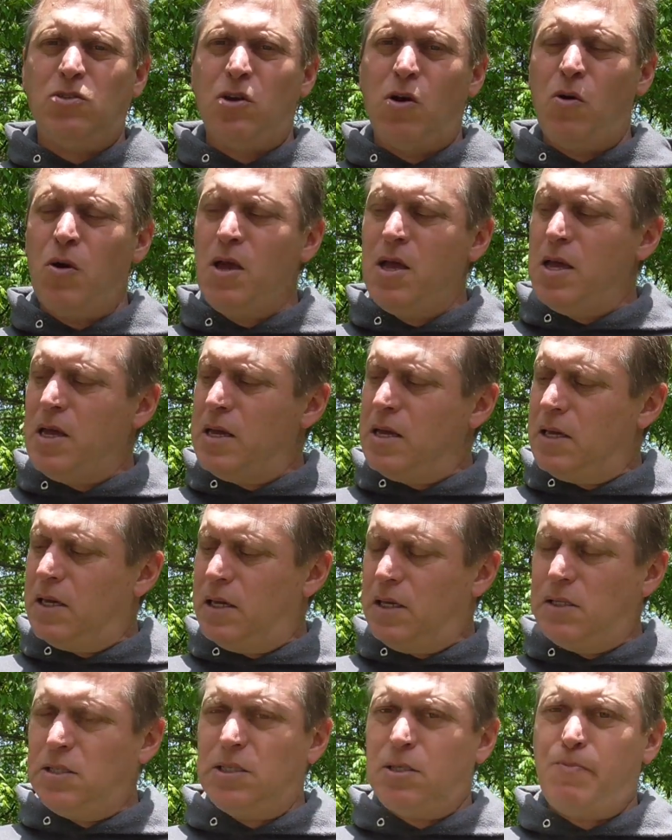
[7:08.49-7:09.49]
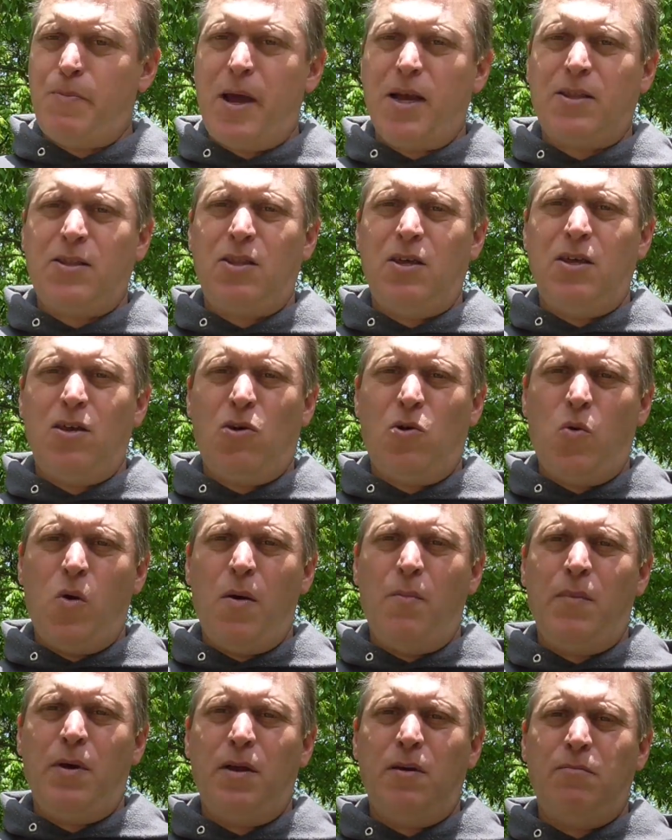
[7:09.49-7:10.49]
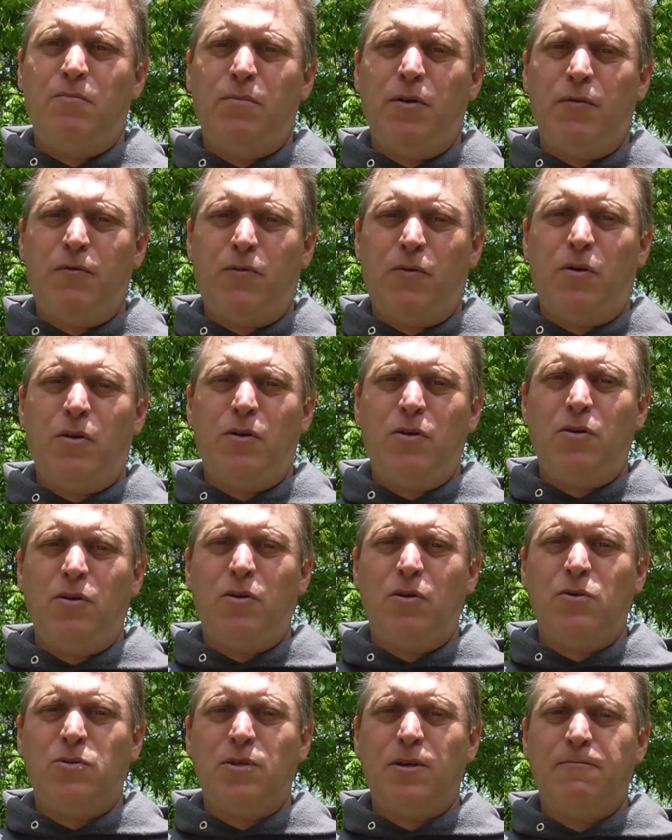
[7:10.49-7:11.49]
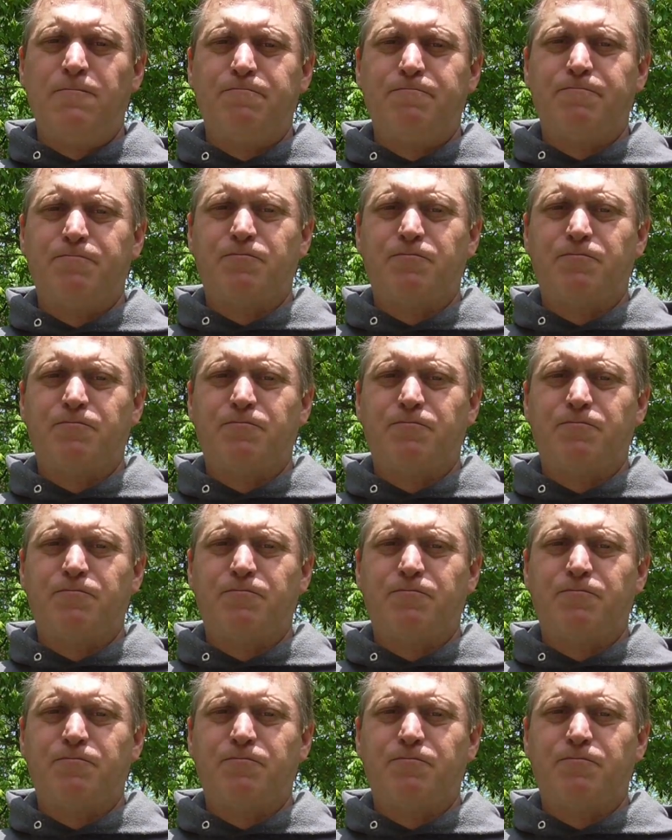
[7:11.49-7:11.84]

So inspect the equipment before you use it.